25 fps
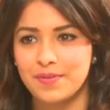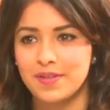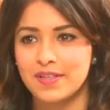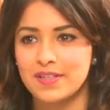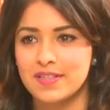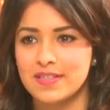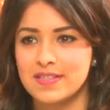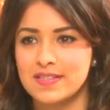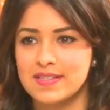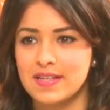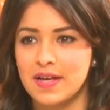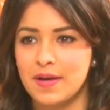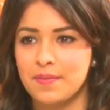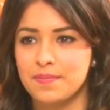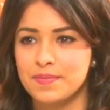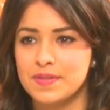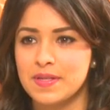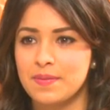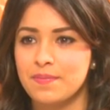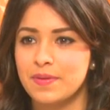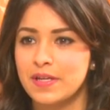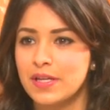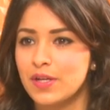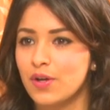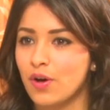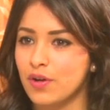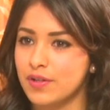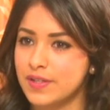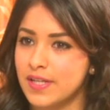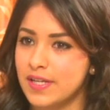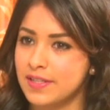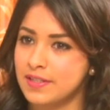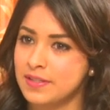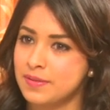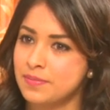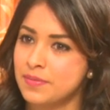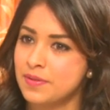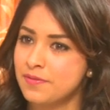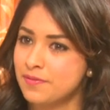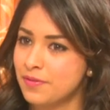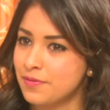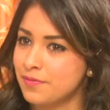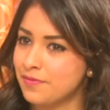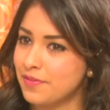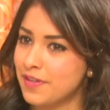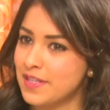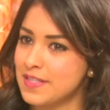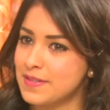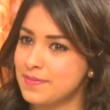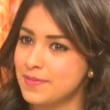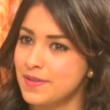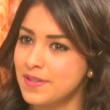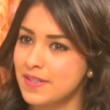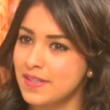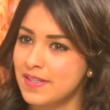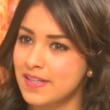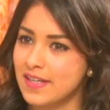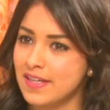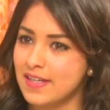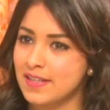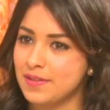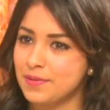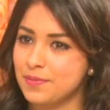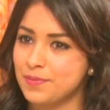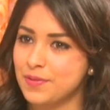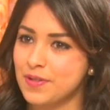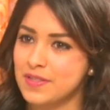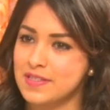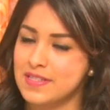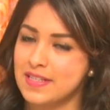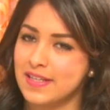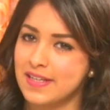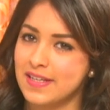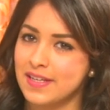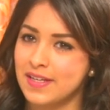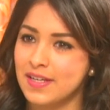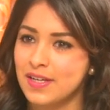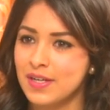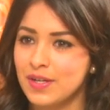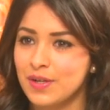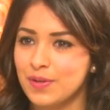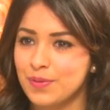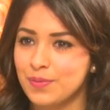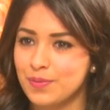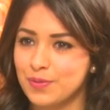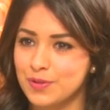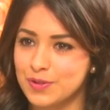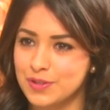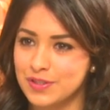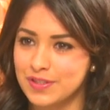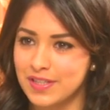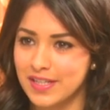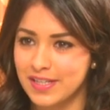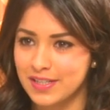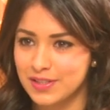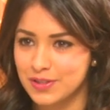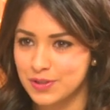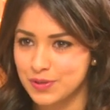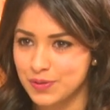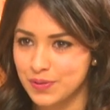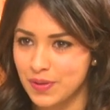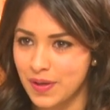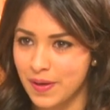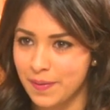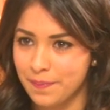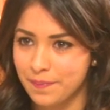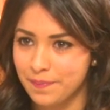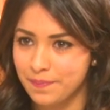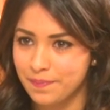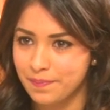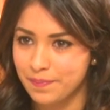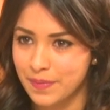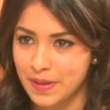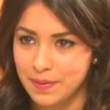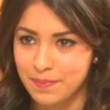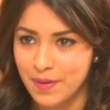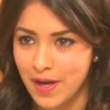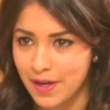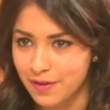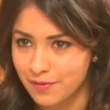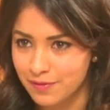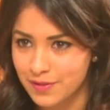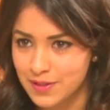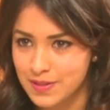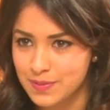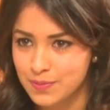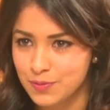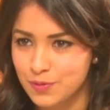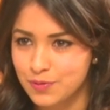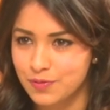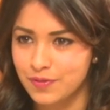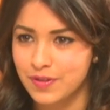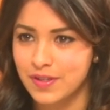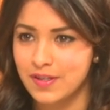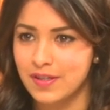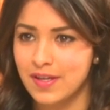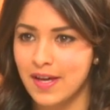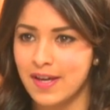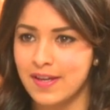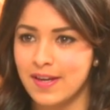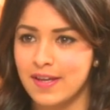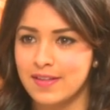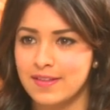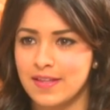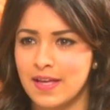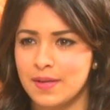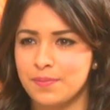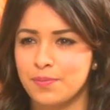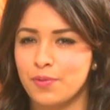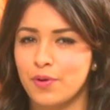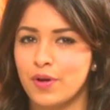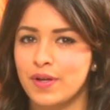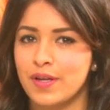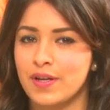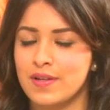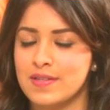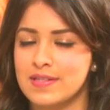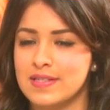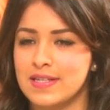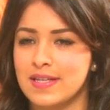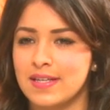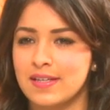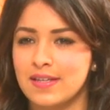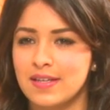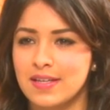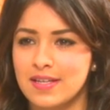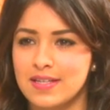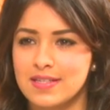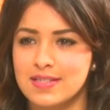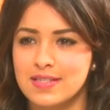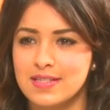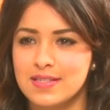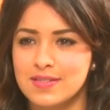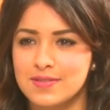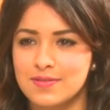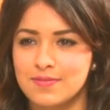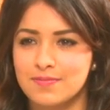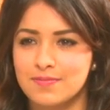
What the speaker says: Because somebody contacted me from Facebook and was like, would you like to be a part of this movie? And at that point, I was like, is this...